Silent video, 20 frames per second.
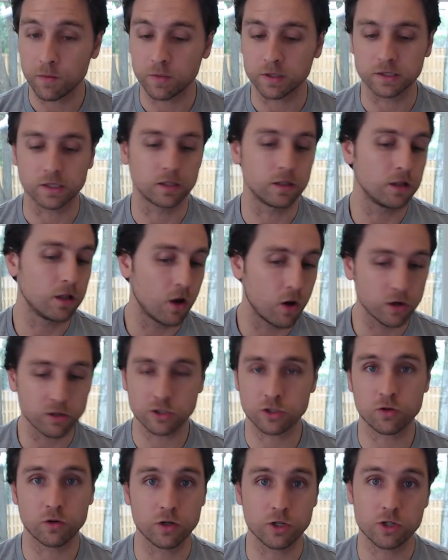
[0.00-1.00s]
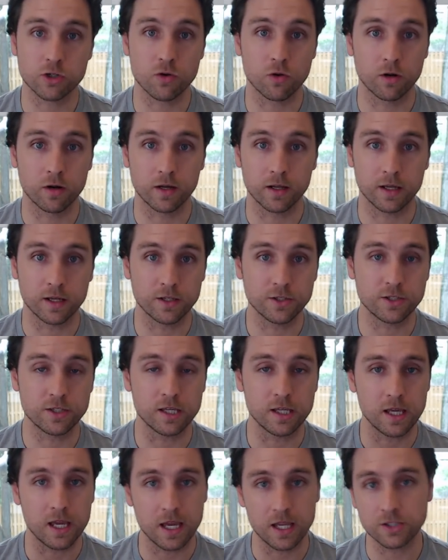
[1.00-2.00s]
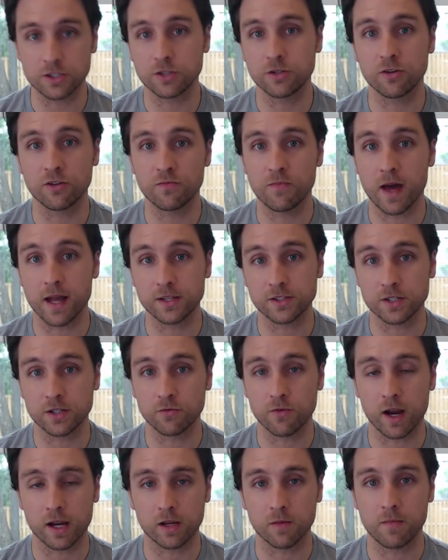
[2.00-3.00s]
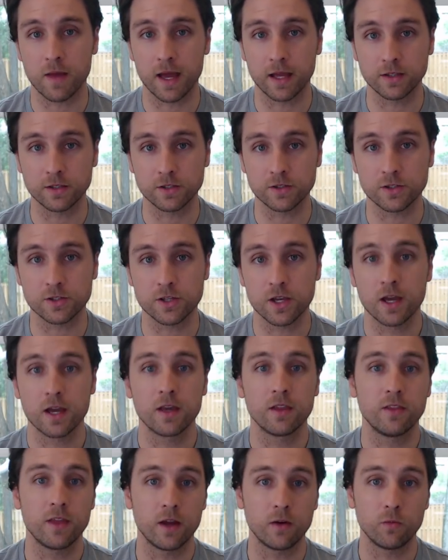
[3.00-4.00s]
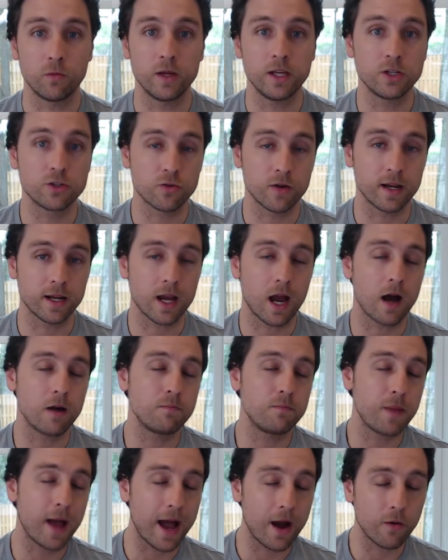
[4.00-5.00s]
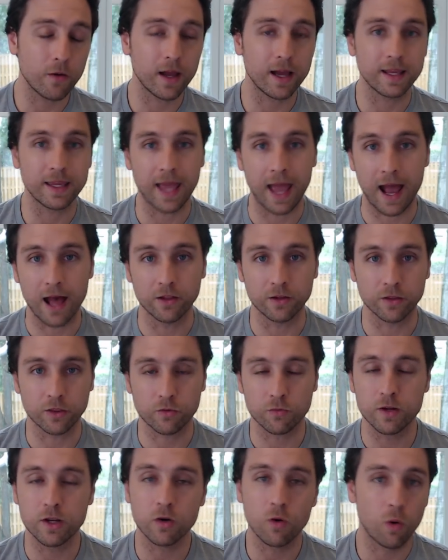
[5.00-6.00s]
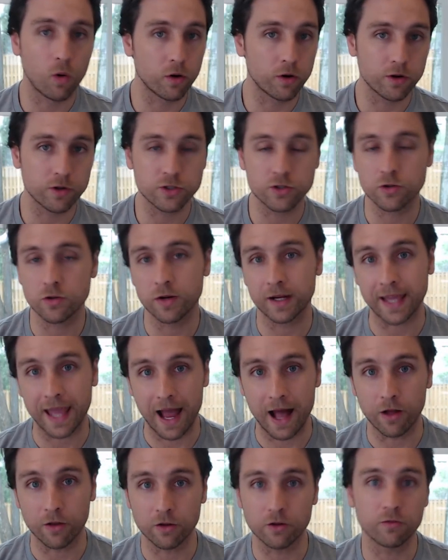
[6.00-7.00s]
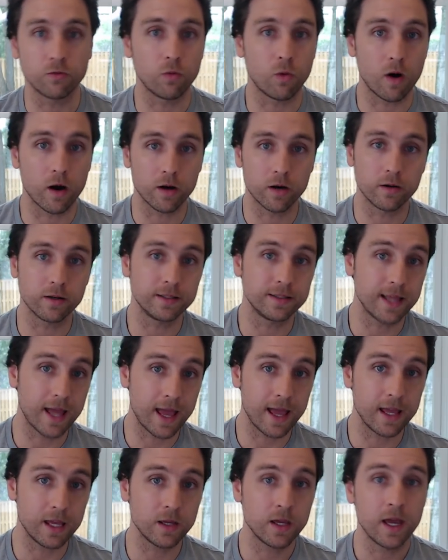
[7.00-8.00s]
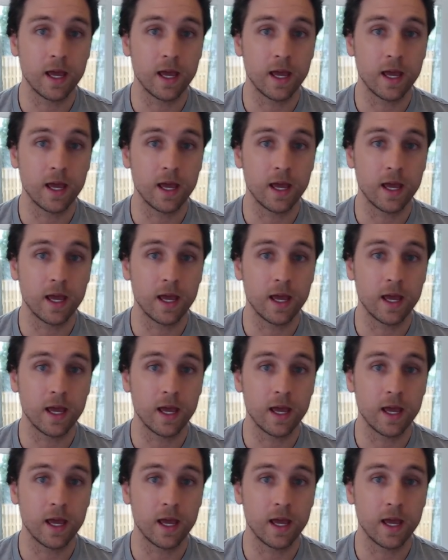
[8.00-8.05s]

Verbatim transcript: But the long story short is the Institute of Medicine recommends that we drink about a gallon, 3/4 to a gallon of water a day.